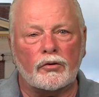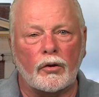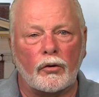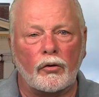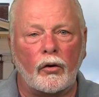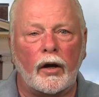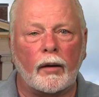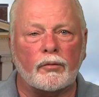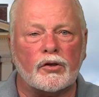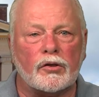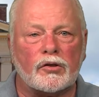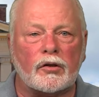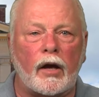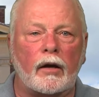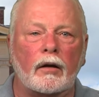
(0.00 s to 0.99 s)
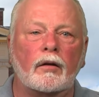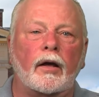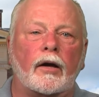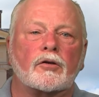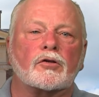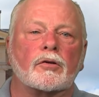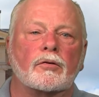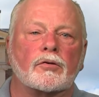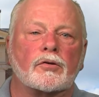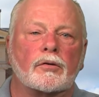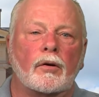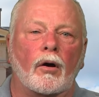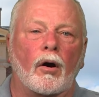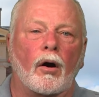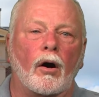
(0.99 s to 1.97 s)
New Hampshire state elections
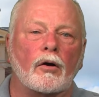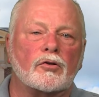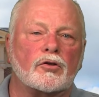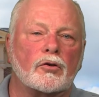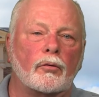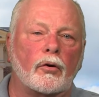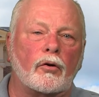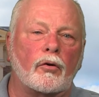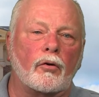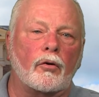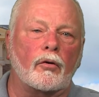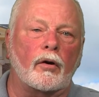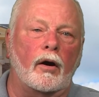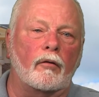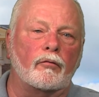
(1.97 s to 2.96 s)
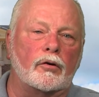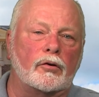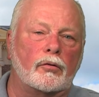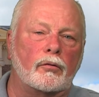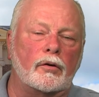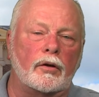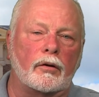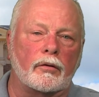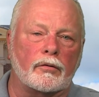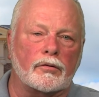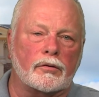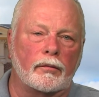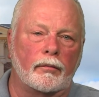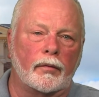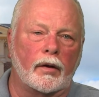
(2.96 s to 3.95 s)
also occur every 2
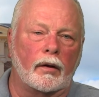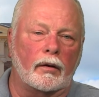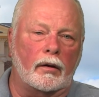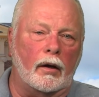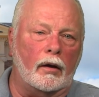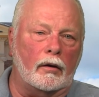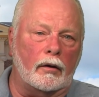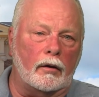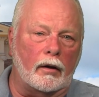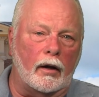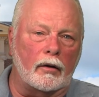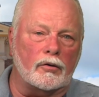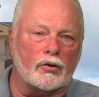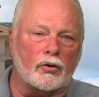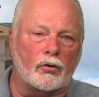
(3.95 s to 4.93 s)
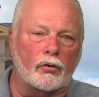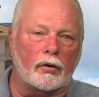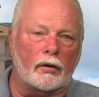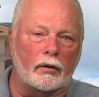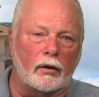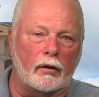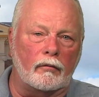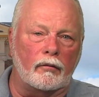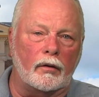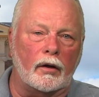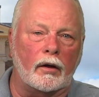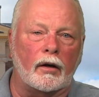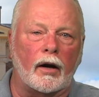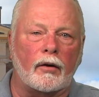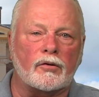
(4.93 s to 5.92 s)
years. Candidates could live
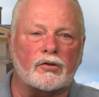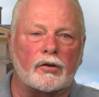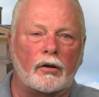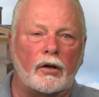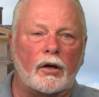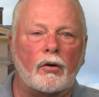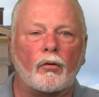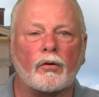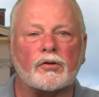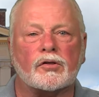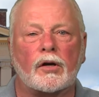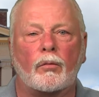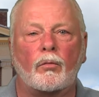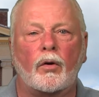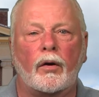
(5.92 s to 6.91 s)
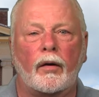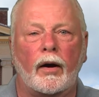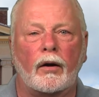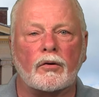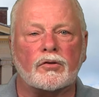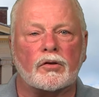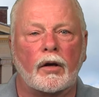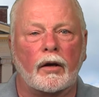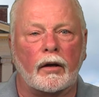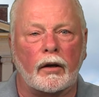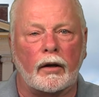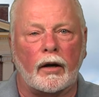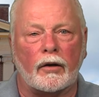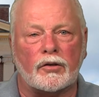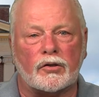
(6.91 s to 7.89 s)
in our city or somewhere else
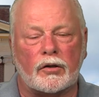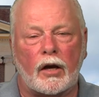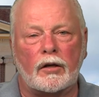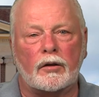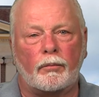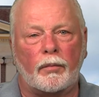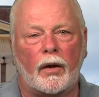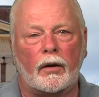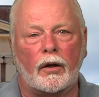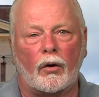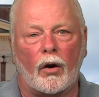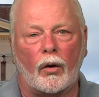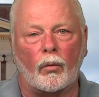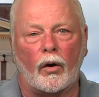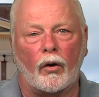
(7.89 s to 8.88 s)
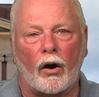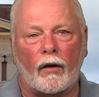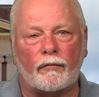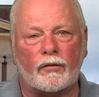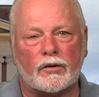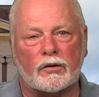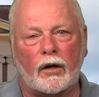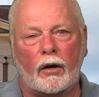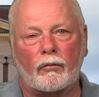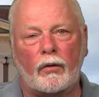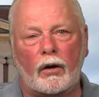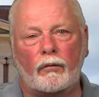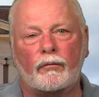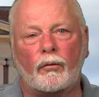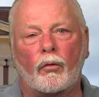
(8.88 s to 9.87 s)
in our state, depending on what office they are
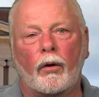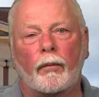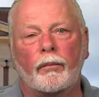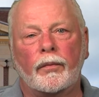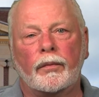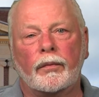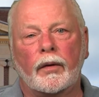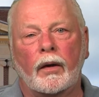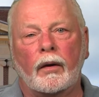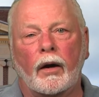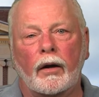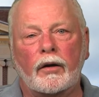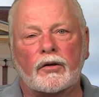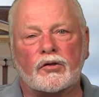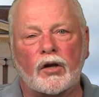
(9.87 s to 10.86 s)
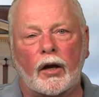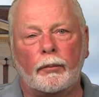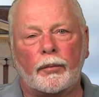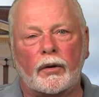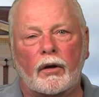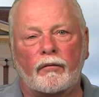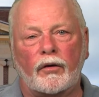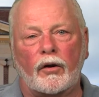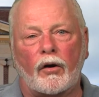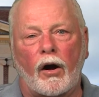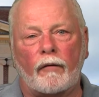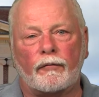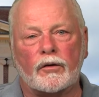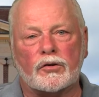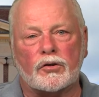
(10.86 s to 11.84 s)
running for. An example of an
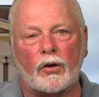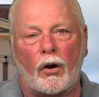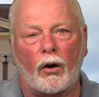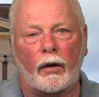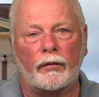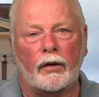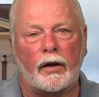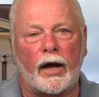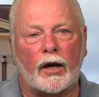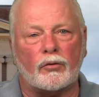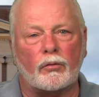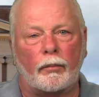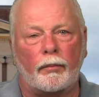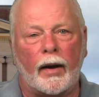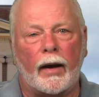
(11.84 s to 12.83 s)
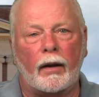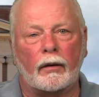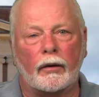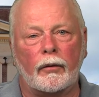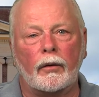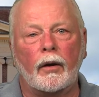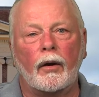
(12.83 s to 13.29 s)
office on the Nashua ballot